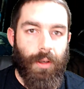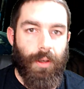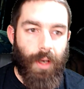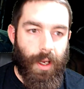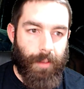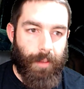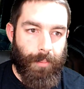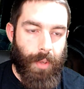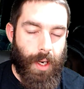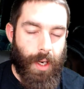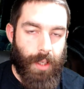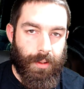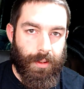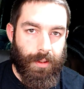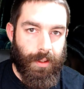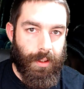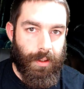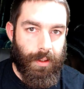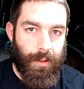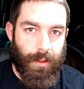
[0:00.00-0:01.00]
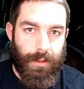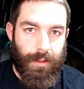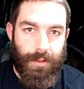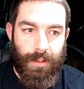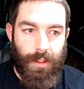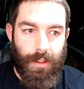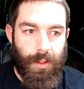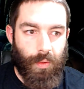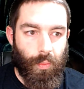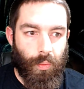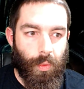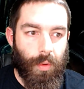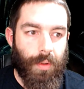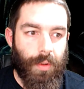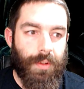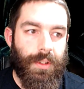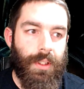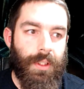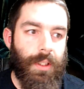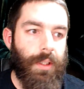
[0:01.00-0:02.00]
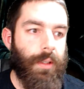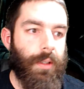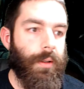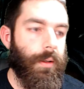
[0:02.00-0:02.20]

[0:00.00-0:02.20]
I bought the extended warranty.